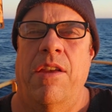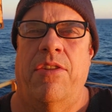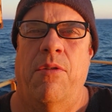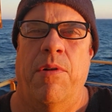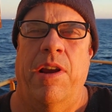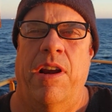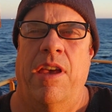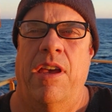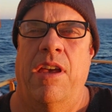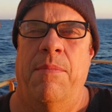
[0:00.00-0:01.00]
right, so we're
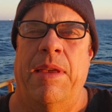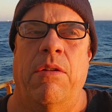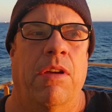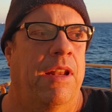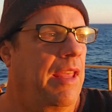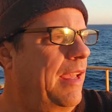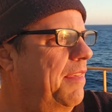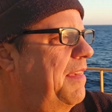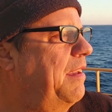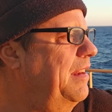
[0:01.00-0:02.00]
gonna be going, like
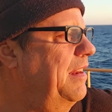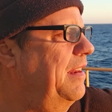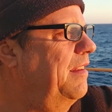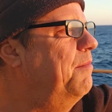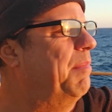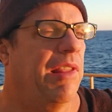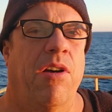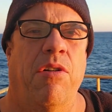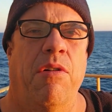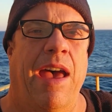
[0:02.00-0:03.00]
I say, right
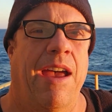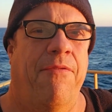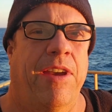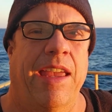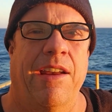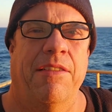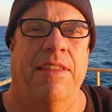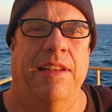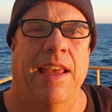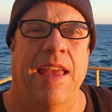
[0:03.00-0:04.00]
below Africa here
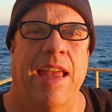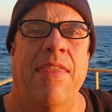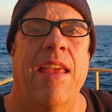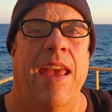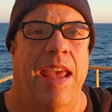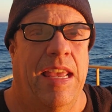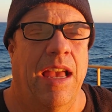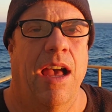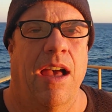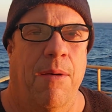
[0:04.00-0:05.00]
today, and then
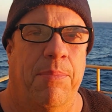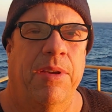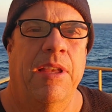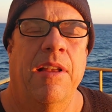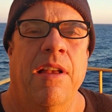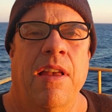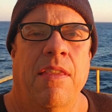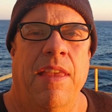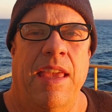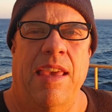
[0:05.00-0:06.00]
heading up
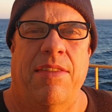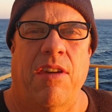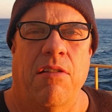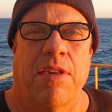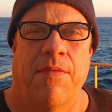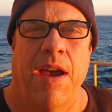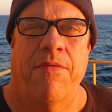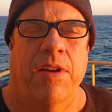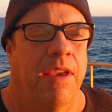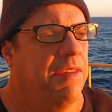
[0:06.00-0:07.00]
the east coast of
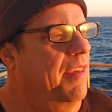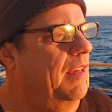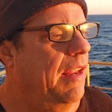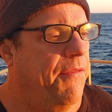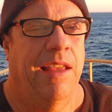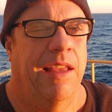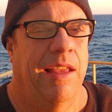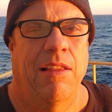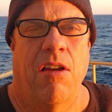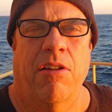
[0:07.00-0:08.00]
Africa,
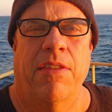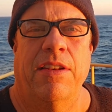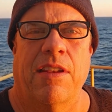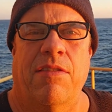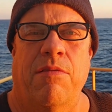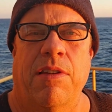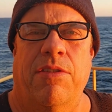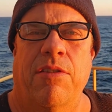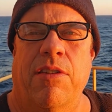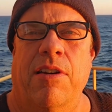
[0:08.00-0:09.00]
significantly longer than just going
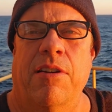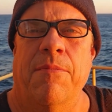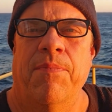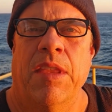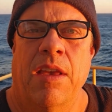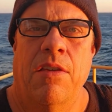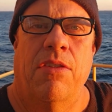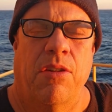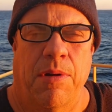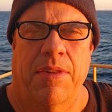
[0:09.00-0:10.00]
through the
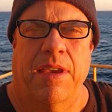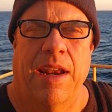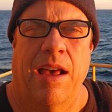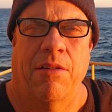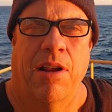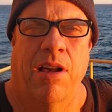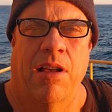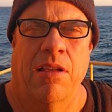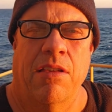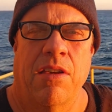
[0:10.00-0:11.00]
Suez Canal and
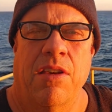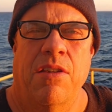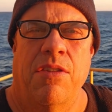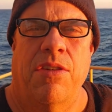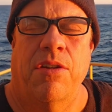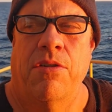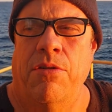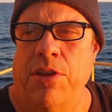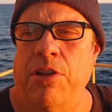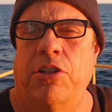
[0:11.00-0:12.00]
all.
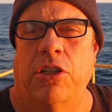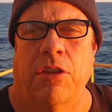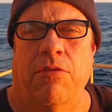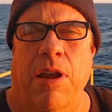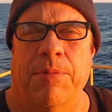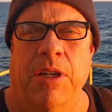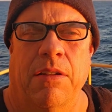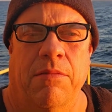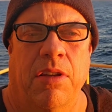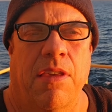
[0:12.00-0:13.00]
So huge
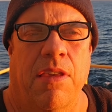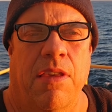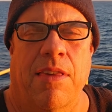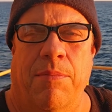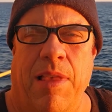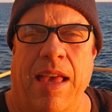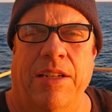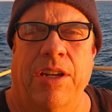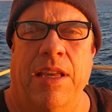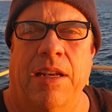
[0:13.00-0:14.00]
disruption to the supply
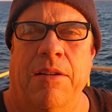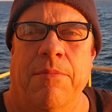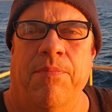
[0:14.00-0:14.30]
chain,